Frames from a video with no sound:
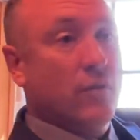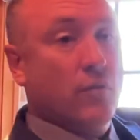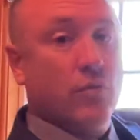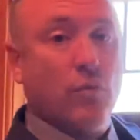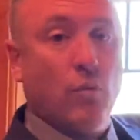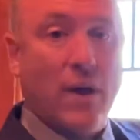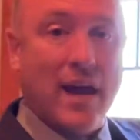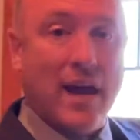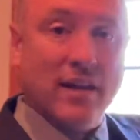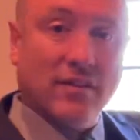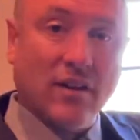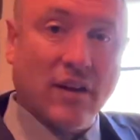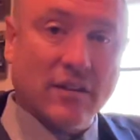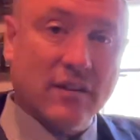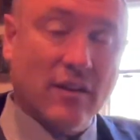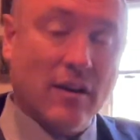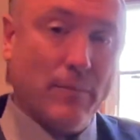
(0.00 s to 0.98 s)
the way I
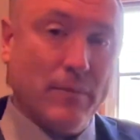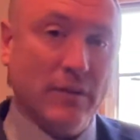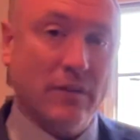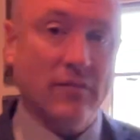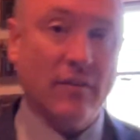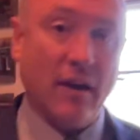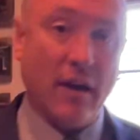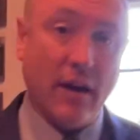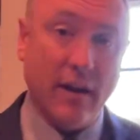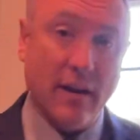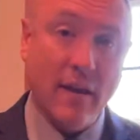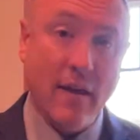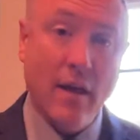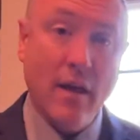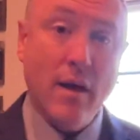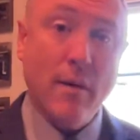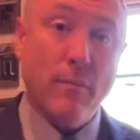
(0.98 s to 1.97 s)
tucked it up inside,
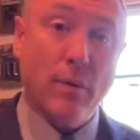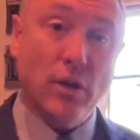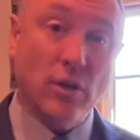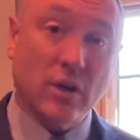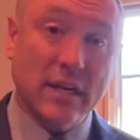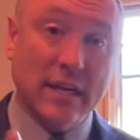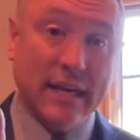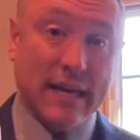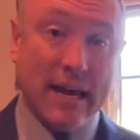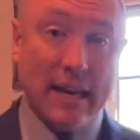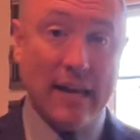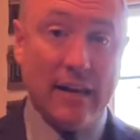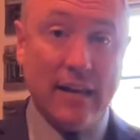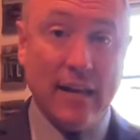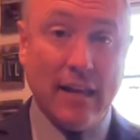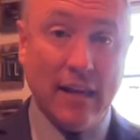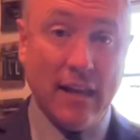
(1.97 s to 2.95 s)
but you can get
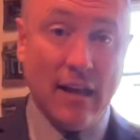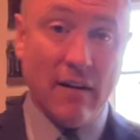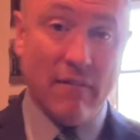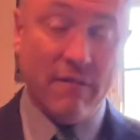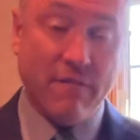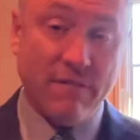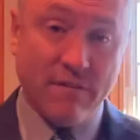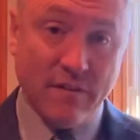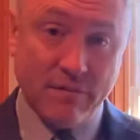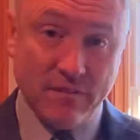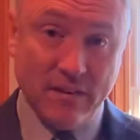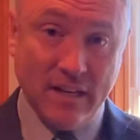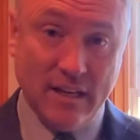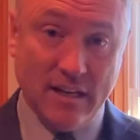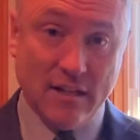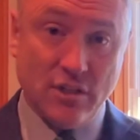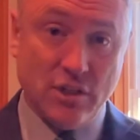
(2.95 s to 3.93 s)
it in
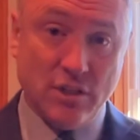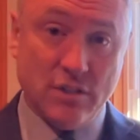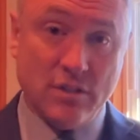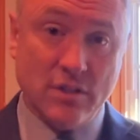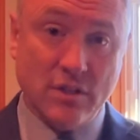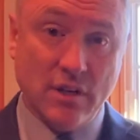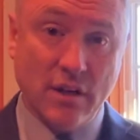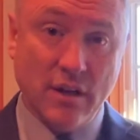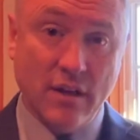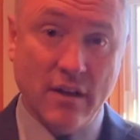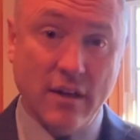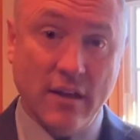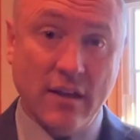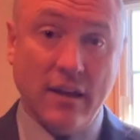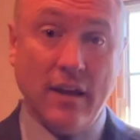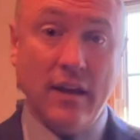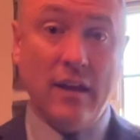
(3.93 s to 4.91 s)
15 inches,
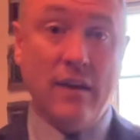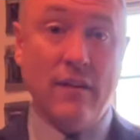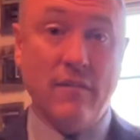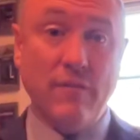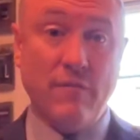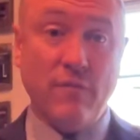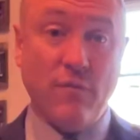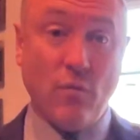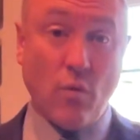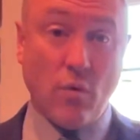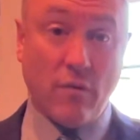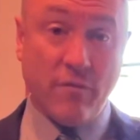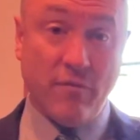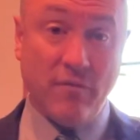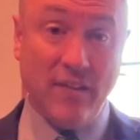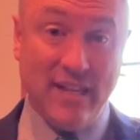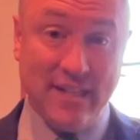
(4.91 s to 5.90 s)
in 4
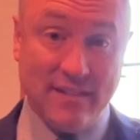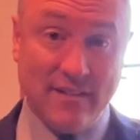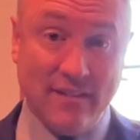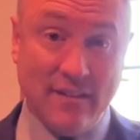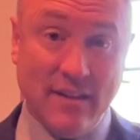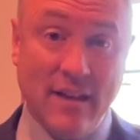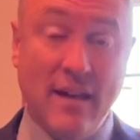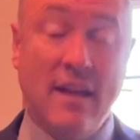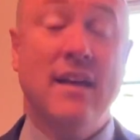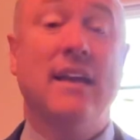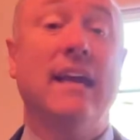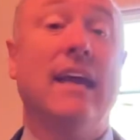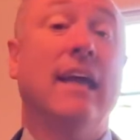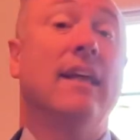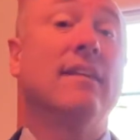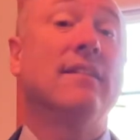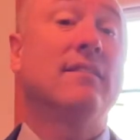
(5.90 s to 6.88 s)
feet,
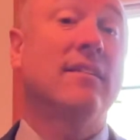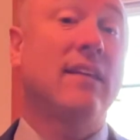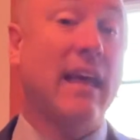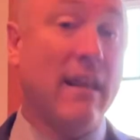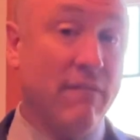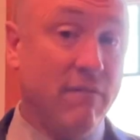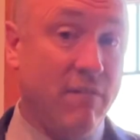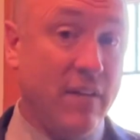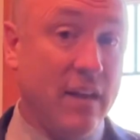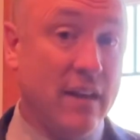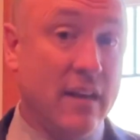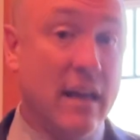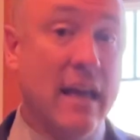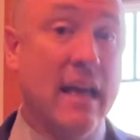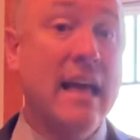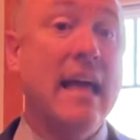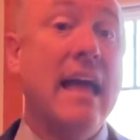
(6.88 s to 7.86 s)
in 10 feet,
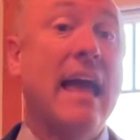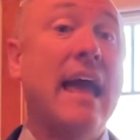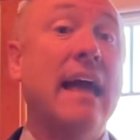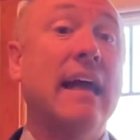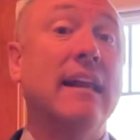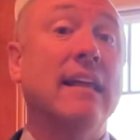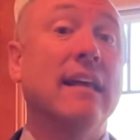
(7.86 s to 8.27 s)
and